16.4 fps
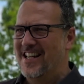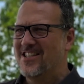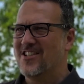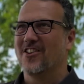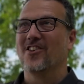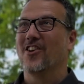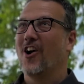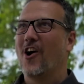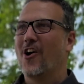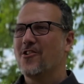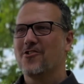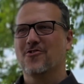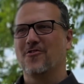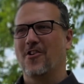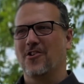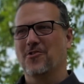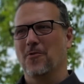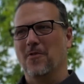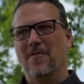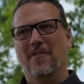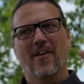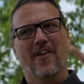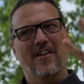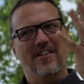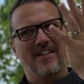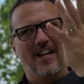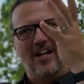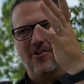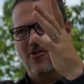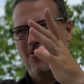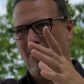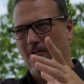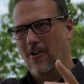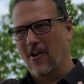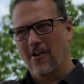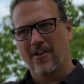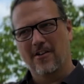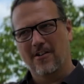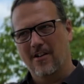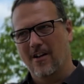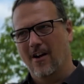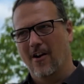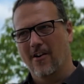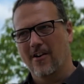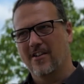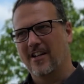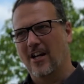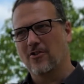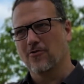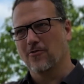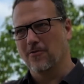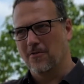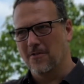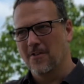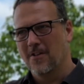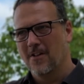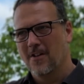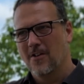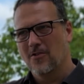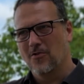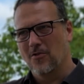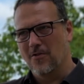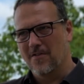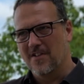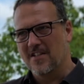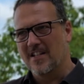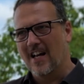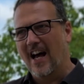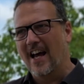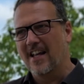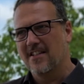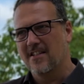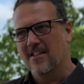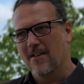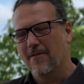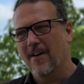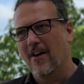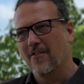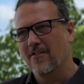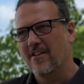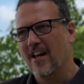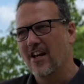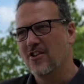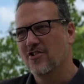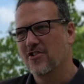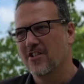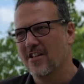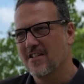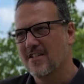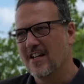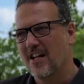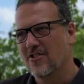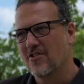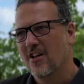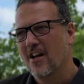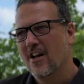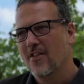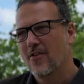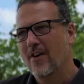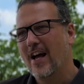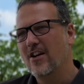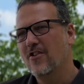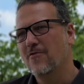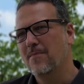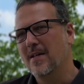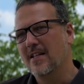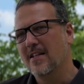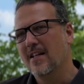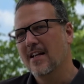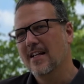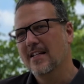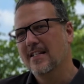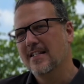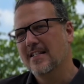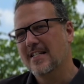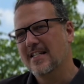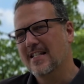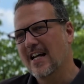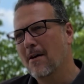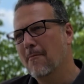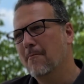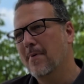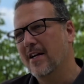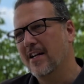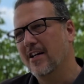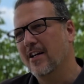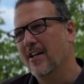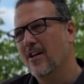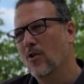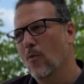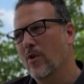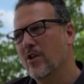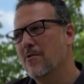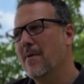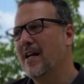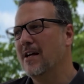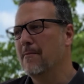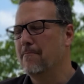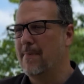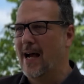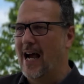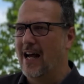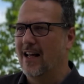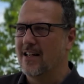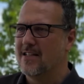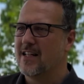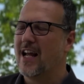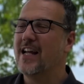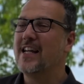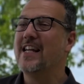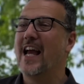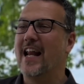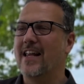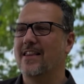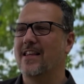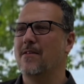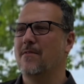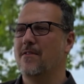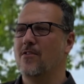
It's a large structure with very intentional architectural sort of designs in the foundation and such. There had to have been somebody, when you make a palace, like I get it that